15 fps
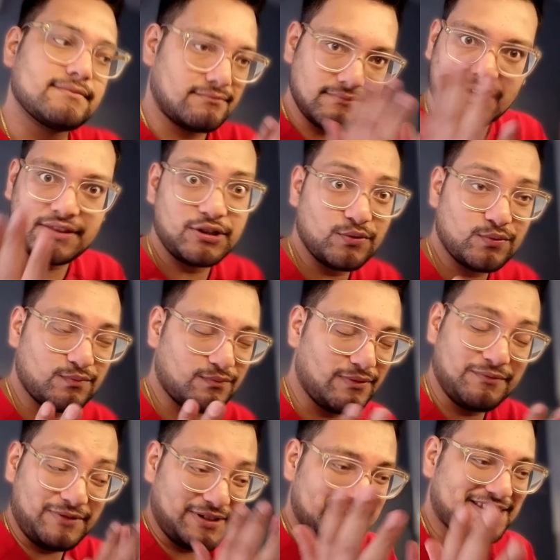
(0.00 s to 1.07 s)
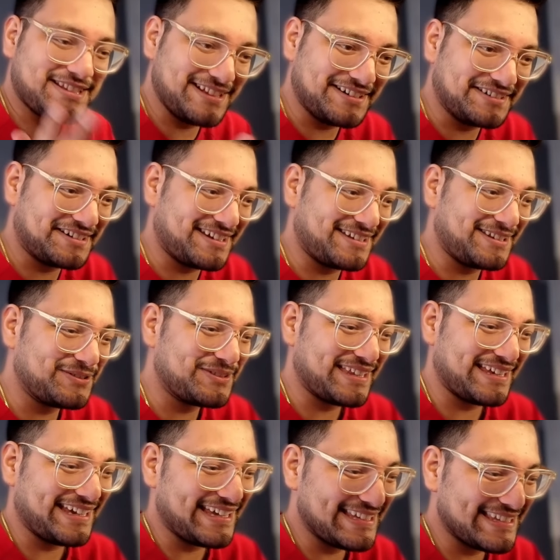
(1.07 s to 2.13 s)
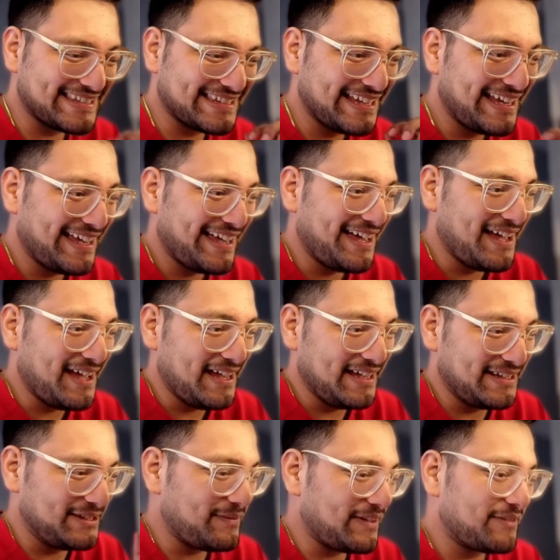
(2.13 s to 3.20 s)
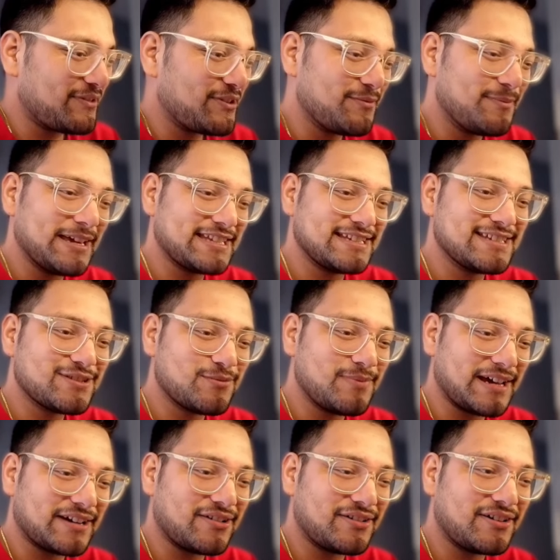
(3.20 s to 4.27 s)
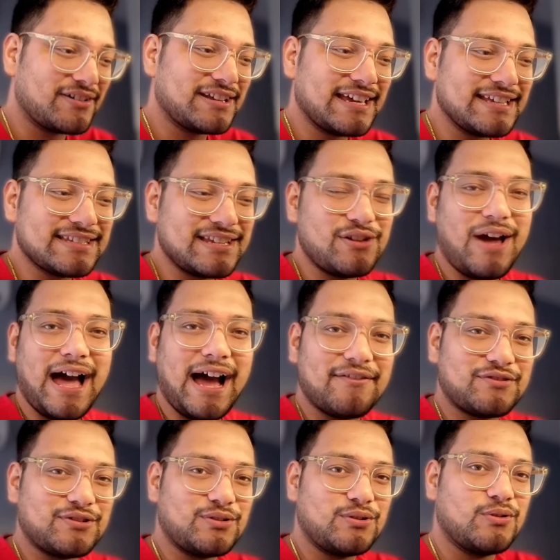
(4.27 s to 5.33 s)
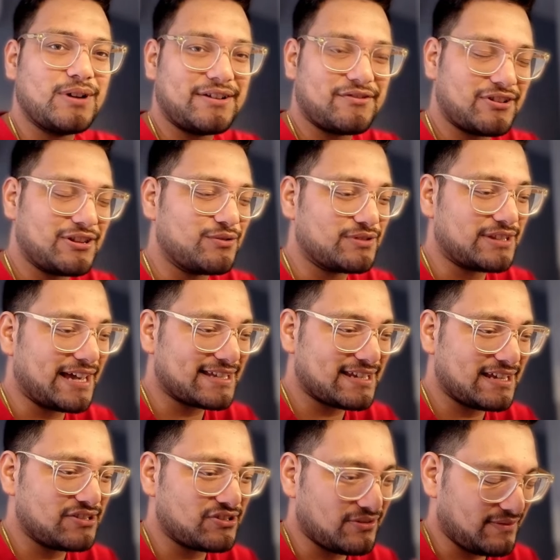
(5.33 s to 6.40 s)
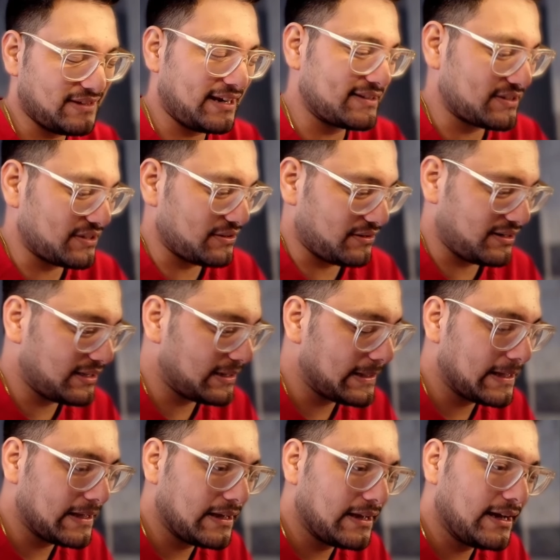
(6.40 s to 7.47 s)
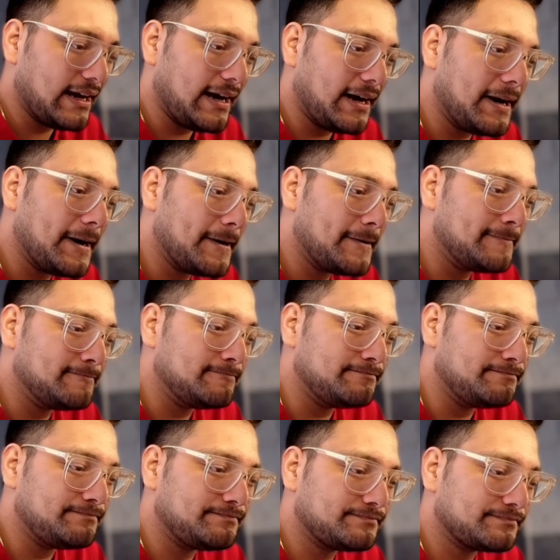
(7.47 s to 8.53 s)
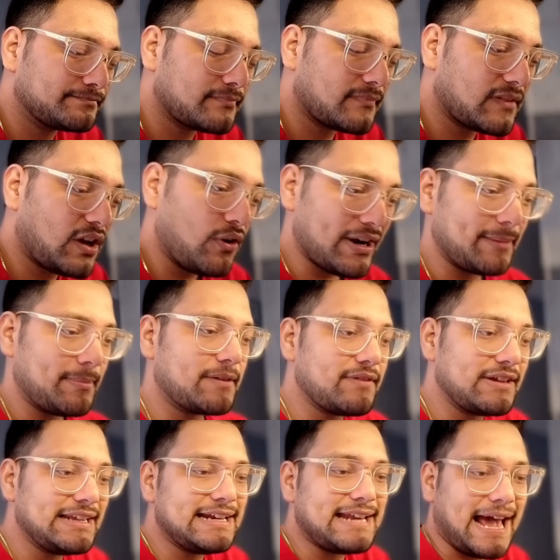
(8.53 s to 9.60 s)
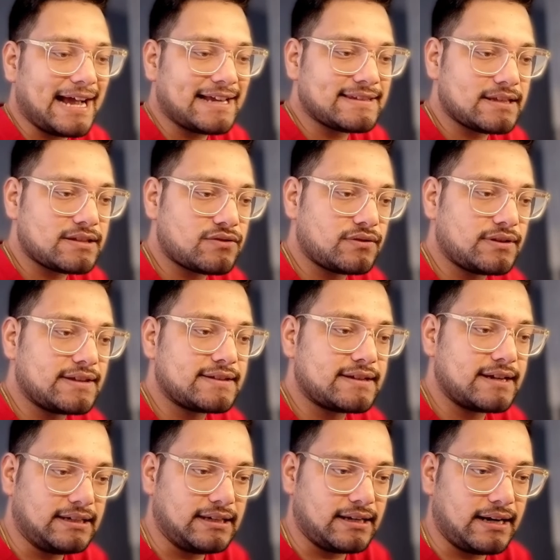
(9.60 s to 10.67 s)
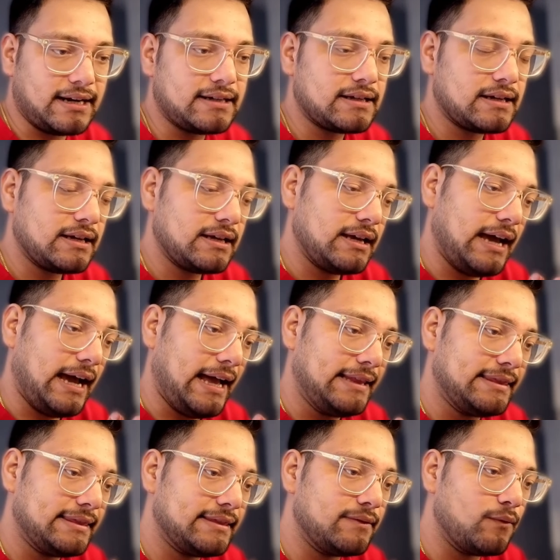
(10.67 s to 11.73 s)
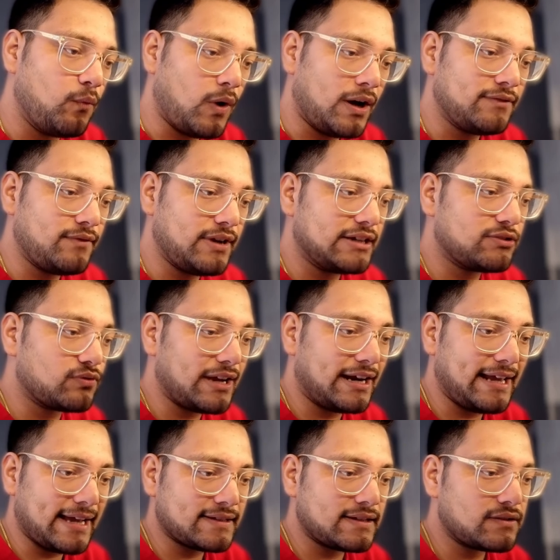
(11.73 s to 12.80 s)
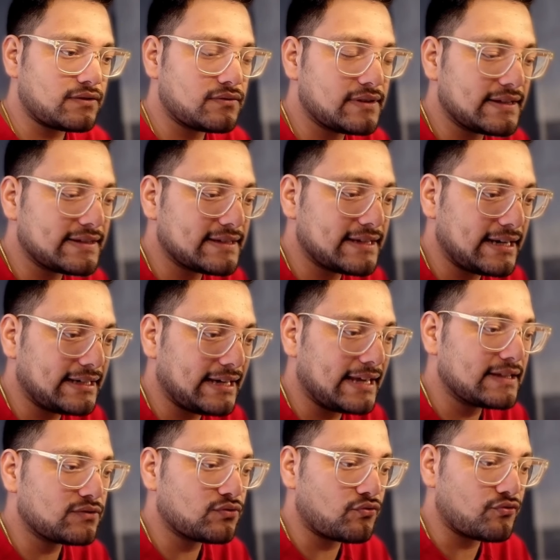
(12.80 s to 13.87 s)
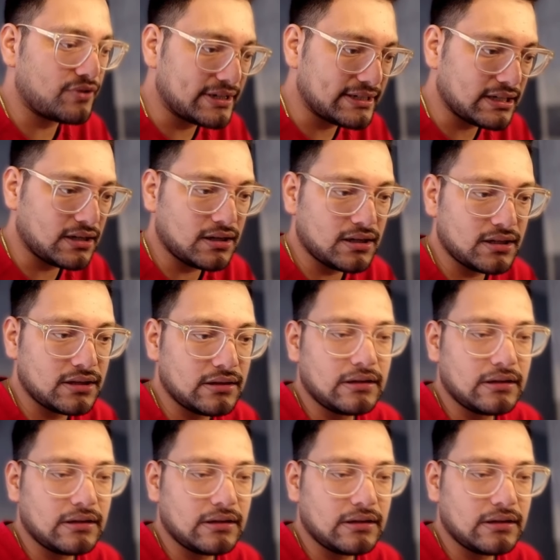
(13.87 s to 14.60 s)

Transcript: we just learned a new thing is, whenever you make changes to background.ts, you have to go and reload the extension. That is good. Um, all right, but we need access to this data, right? And one way to get access to this data is to return